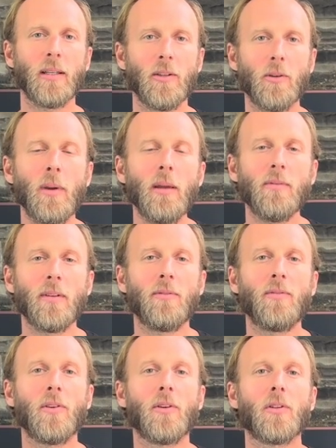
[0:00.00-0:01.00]
You may even
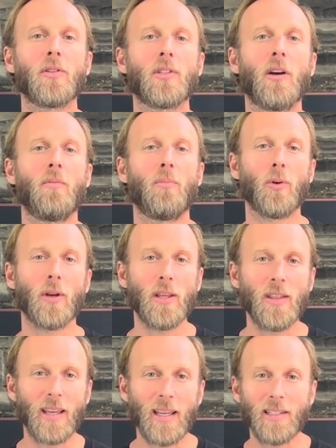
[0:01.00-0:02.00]
feel yourself
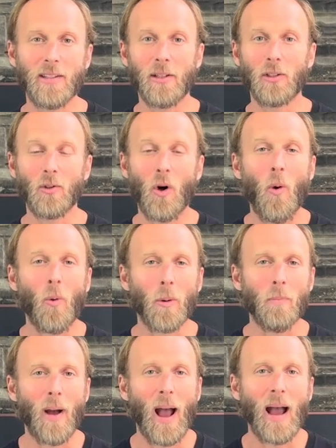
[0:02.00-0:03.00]
breathing into the lower
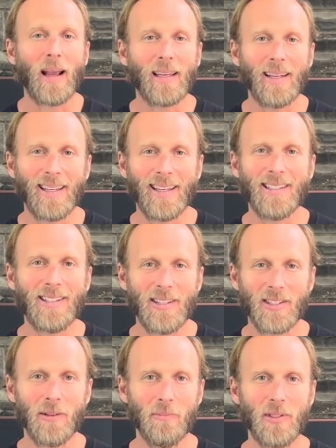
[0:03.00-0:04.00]
back, getting into
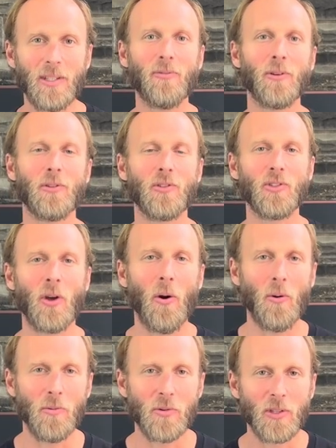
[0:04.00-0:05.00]
some different
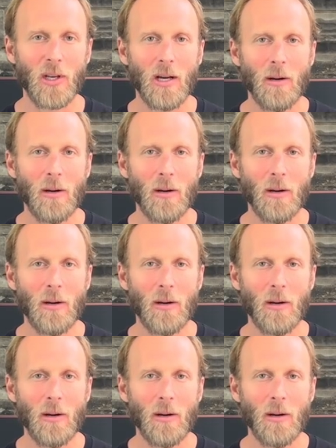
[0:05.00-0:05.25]
zones,